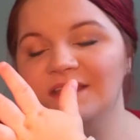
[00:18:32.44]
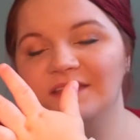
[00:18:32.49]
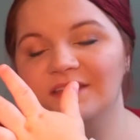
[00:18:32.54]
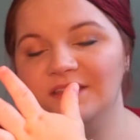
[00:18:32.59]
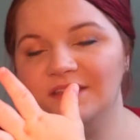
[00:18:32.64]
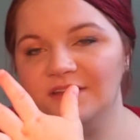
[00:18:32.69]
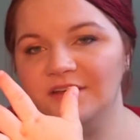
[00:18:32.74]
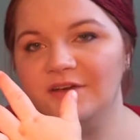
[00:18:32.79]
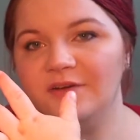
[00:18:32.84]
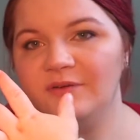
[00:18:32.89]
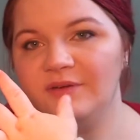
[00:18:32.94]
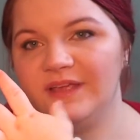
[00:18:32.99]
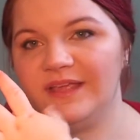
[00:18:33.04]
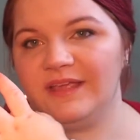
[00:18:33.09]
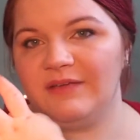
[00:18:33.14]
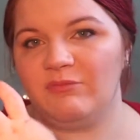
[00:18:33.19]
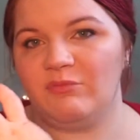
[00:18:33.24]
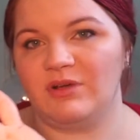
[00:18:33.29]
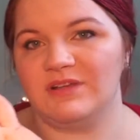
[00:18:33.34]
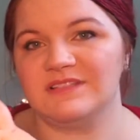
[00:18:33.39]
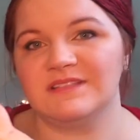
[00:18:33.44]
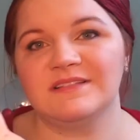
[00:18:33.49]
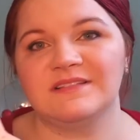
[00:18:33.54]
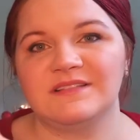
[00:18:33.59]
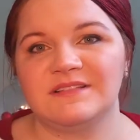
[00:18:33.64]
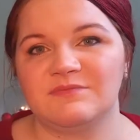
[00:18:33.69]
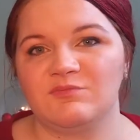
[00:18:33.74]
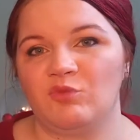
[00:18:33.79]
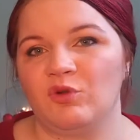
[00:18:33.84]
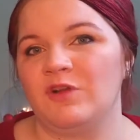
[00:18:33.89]
you know, it
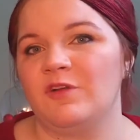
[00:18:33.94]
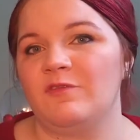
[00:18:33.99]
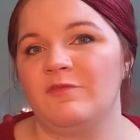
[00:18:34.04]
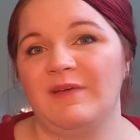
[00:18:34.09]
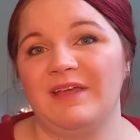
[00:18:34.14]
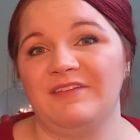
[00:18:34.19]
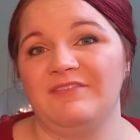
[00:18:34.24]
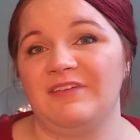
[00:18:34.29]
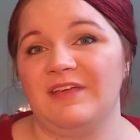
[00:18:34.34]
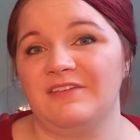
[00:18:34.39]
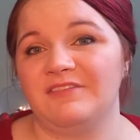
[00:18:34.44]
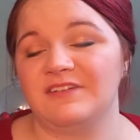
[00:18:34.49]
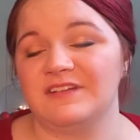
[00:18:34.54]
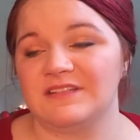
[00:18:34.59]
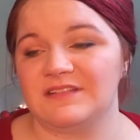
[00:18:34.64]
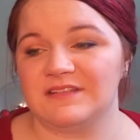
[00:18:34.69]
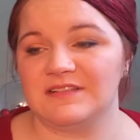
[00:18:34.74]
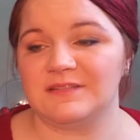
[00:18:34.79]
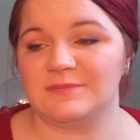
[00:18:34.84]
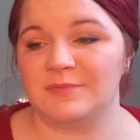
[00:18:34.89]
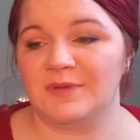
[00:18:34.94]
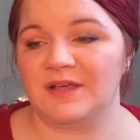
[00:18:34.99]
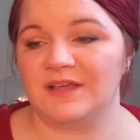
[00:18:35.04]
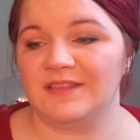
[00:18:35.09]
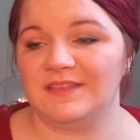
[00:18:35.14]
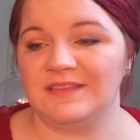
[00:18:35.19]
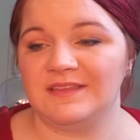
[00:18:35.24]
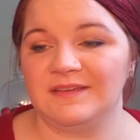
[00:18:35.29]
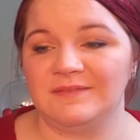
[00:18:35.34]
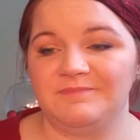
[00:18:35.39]
wasn't one of my favorites this
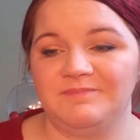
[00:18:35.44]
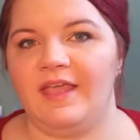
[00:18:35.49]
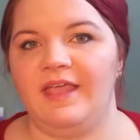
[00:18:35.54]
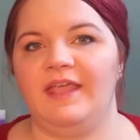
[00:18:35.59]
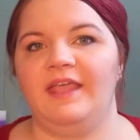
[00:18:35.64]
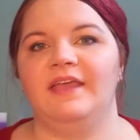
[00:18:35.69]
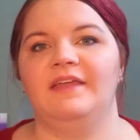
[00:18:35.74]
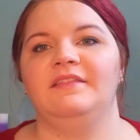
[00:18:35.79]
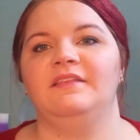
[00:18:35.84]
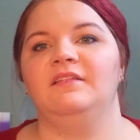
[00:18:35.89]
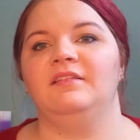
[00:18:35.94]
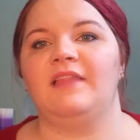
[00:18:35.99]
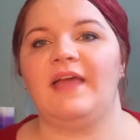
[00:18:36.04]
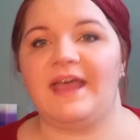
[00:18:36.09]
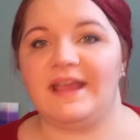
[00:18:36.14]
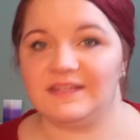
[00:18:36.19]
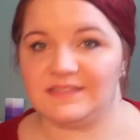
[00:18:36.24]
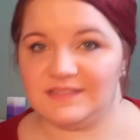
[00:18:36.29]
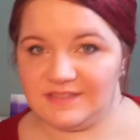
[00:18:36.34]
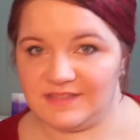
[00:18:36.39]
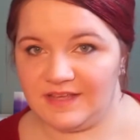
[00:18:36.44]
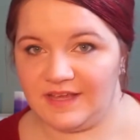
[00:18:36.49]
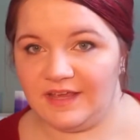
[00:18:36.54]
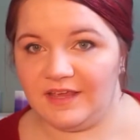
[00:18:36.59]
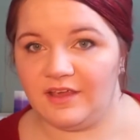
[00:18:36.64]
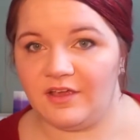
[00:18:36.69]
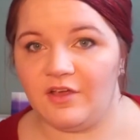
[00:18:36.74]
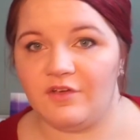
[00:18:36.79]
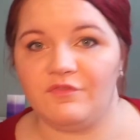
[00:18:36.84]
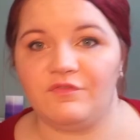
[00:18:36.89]
month. And the last
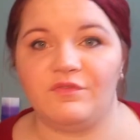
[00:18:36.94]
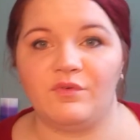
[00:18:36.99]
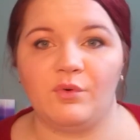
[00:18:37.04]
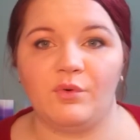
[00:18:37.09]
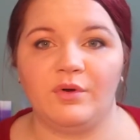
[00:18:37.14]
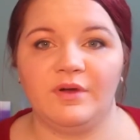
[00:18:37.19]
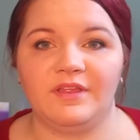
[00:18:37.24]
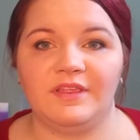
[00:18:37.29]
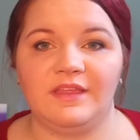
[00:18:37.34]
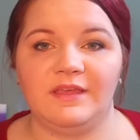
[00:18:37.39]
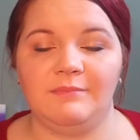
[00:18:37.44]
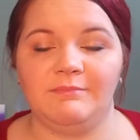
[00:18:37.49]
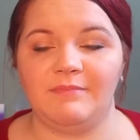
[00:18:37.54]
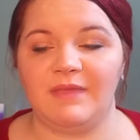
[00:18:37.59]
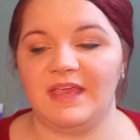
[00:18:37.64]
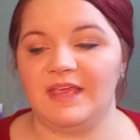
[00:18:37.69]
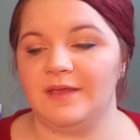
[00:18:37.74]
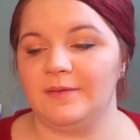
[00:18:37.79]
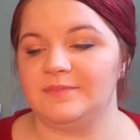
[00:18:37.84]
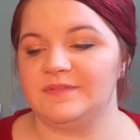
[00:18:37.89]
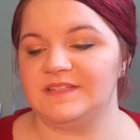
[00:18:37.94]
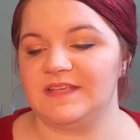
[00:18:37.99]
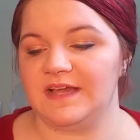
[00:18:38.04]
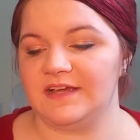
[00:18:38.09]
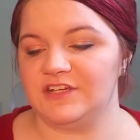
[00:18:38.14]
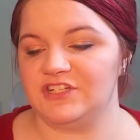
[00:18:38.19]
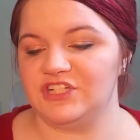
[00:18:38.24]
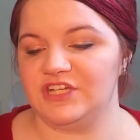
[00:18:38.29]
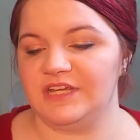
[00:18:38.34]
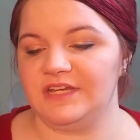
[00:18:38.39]
thing for the makeup
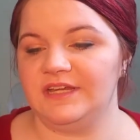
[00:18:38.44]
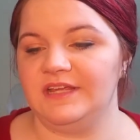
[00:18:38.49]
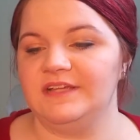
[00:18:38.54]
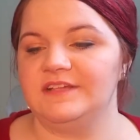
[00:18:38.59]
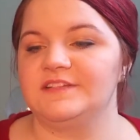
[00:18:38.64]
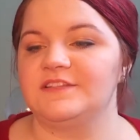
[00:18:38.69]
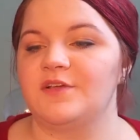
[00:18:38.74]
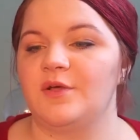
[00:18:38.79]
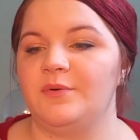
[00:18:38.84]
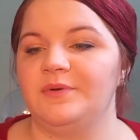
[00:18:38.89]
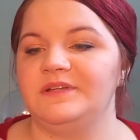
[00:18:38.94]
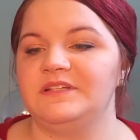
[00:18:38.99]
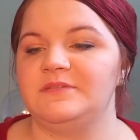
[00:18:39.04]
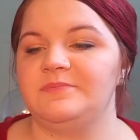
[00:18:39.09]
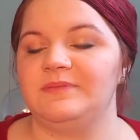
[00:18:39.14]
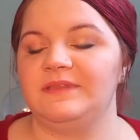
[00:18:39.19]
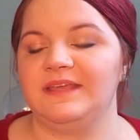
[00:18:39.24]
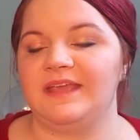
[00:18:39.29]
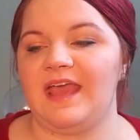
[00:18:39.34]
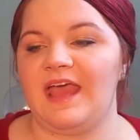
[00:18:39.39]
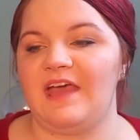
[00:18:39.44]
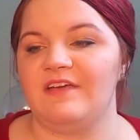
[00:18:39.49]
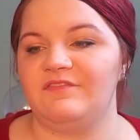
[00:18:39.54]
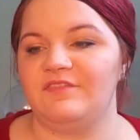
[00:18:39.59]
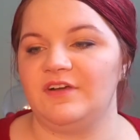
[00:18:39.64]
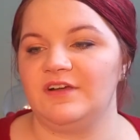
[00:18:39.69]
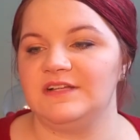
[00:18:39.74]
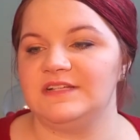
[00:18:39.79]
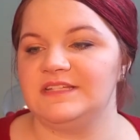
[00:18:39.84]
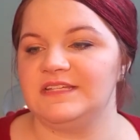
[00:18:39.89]
section is going to be the Kat
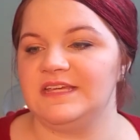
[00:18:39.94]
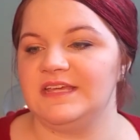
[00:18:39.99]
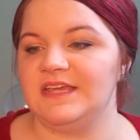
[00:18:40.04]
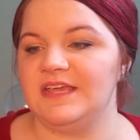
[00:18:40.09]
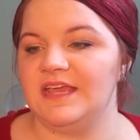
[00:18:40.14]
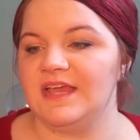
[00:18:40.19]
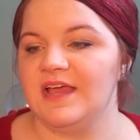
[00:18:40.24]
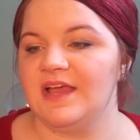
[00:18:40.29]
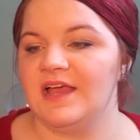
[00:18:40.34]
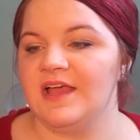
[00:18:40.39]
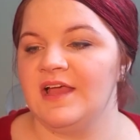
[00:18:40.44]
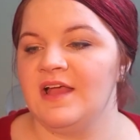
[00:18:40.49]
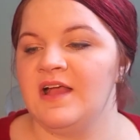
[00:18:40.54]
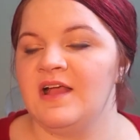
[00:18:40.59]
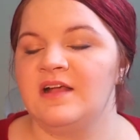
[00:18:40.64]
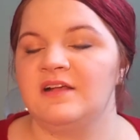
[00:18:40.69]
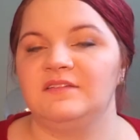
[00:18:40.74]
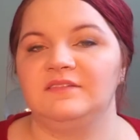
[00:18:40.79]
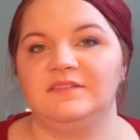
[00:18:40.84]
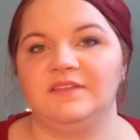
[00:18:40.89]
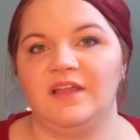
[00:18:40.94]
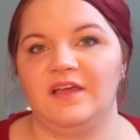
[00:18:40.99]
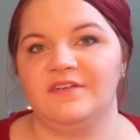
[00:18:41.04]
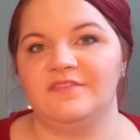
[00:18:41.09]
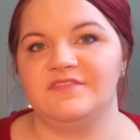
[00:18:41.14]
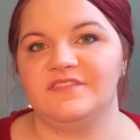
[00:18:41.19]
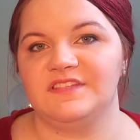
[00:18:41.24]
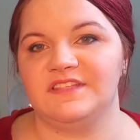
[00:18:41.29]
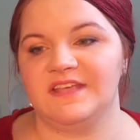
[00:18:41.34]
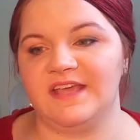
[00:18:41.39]
Von D
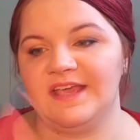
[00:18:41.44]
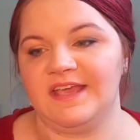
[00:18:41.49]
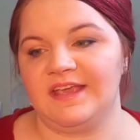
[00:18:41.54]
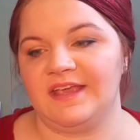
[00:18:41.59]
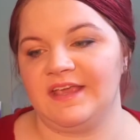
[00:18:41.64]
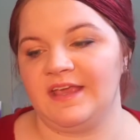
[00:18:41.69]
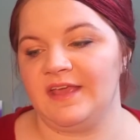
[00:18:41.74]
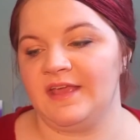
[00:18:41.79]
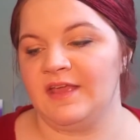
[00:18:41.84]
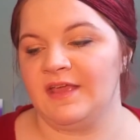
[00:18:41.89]
Lovesick